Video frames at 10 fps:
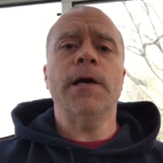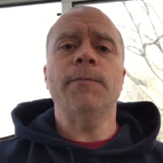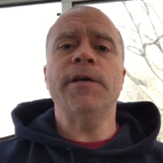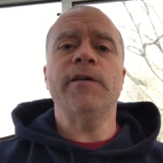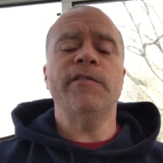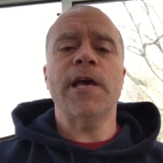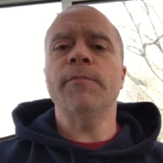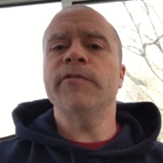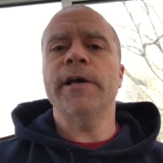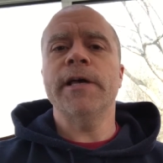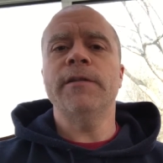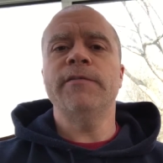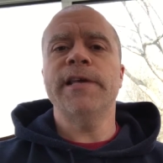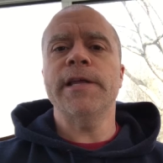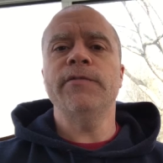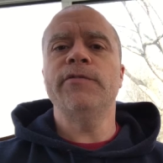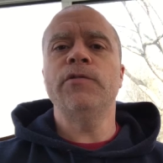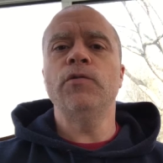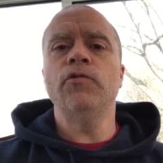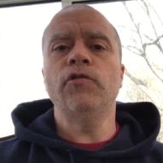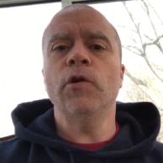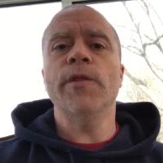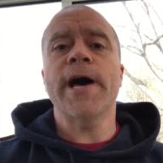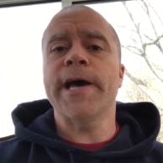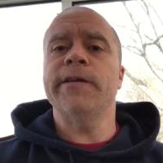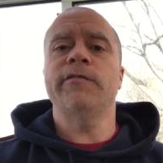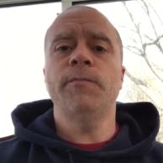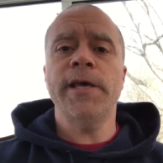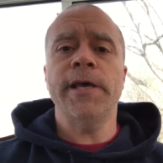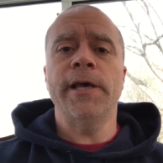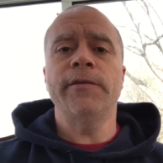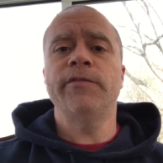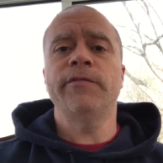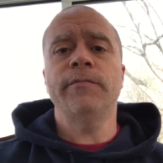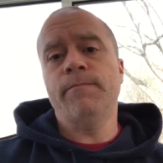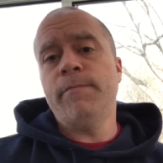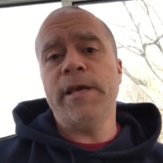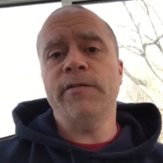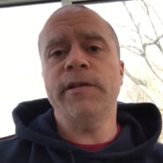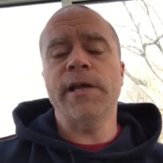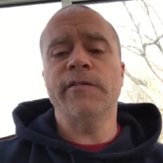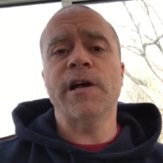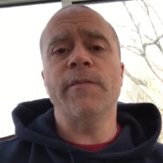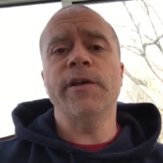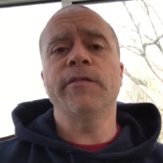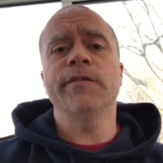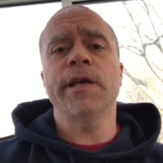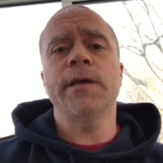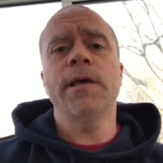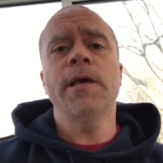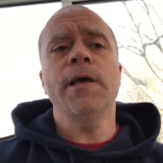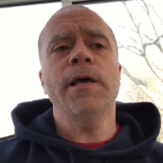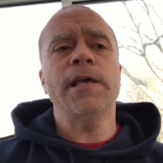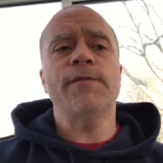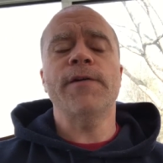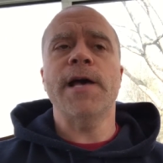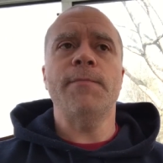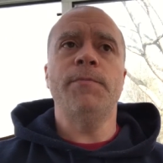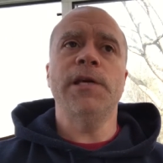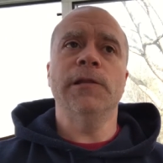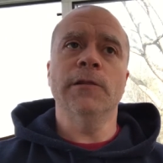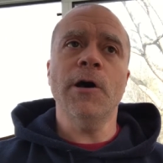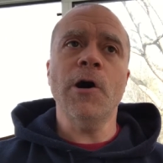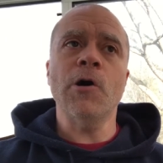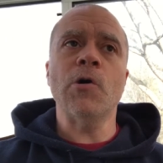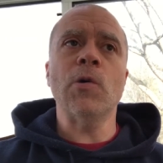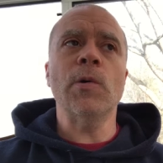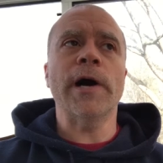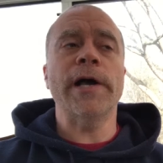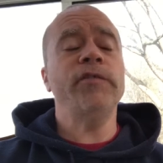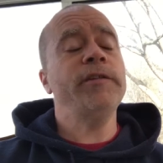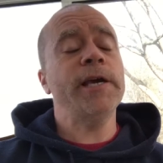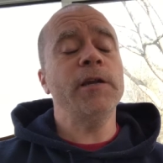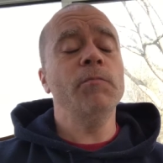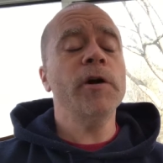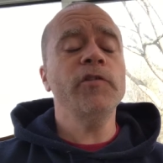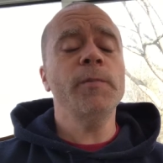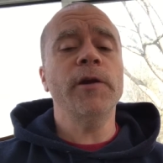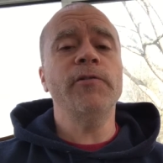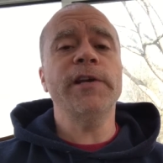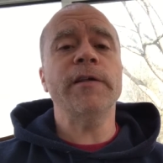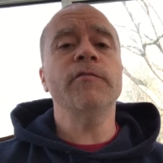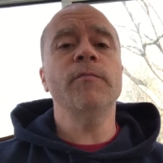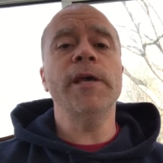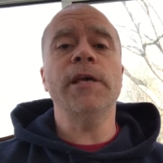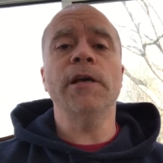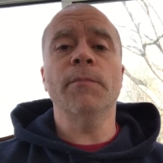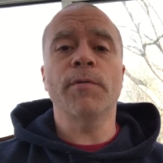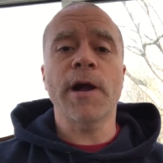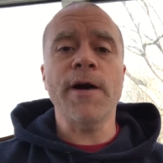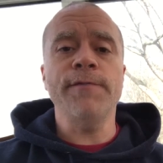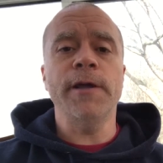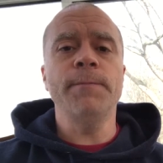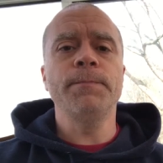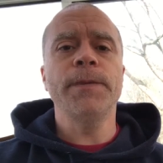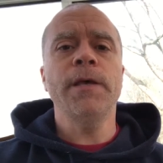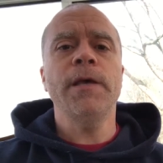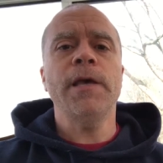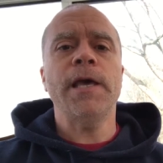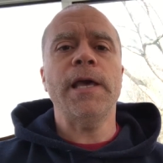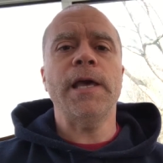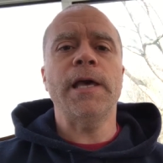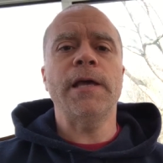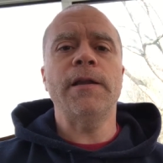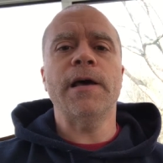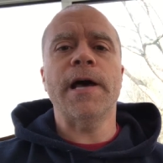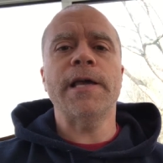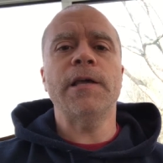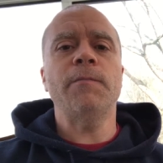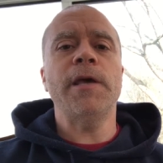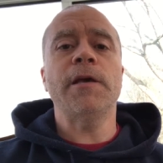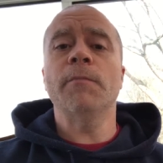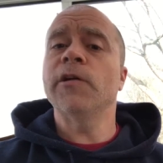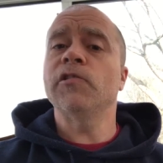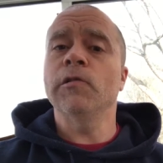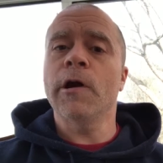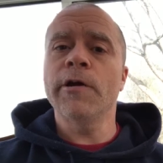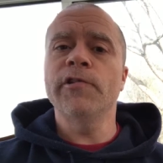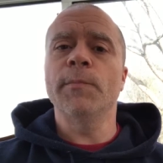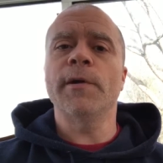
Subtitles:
because Amazon tends to show the highest bids. Makes sense, obviously. If I bid low, I stand a much better chance of making a profit, and I can make a much larger